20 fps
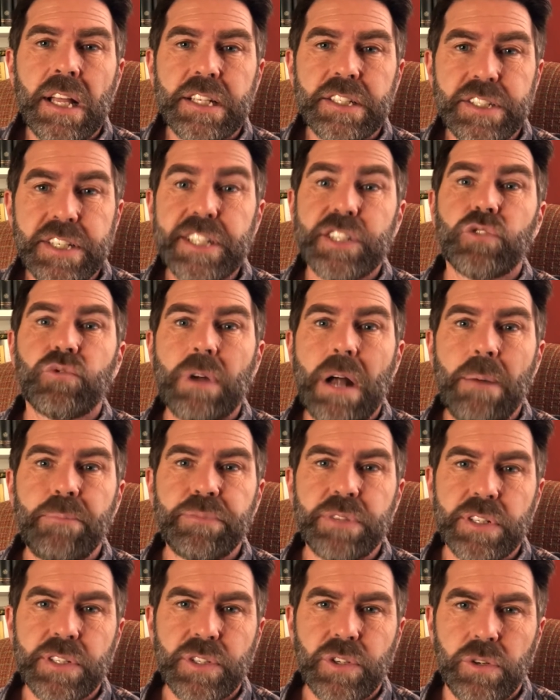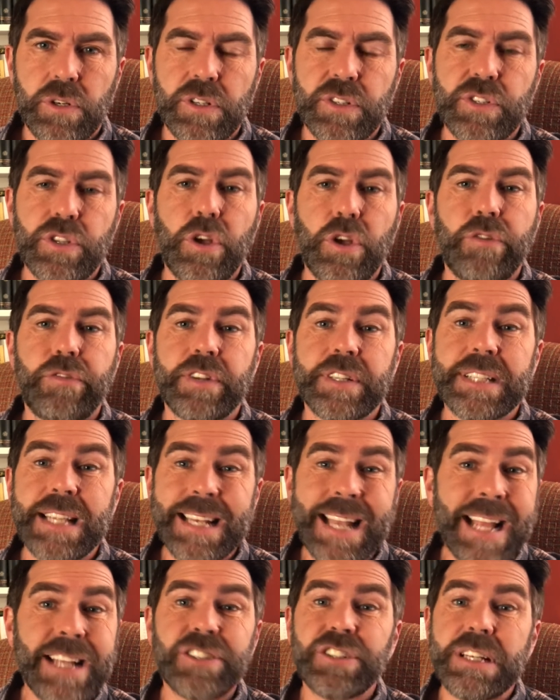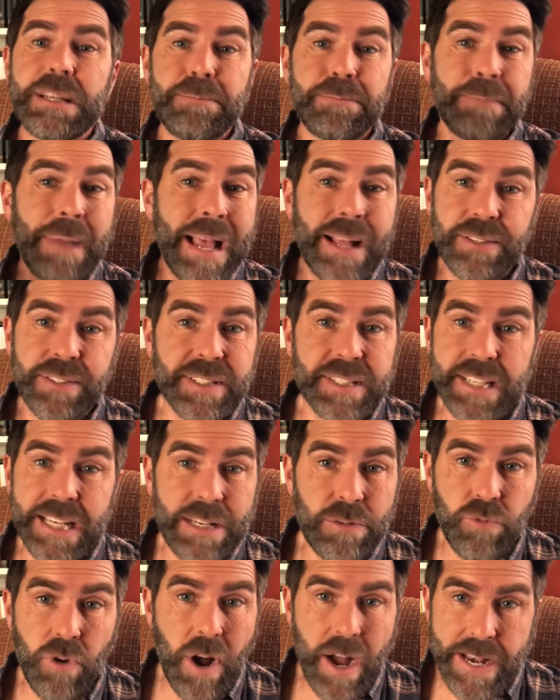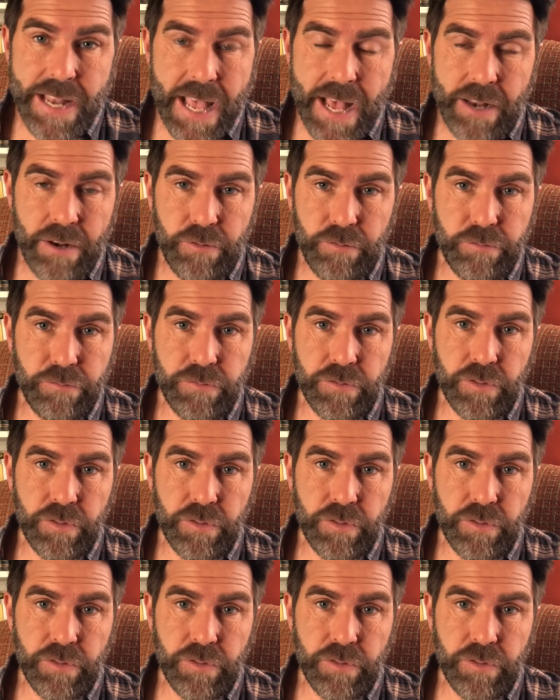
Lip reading: disrupt the soil surface and actually bounce seed right out of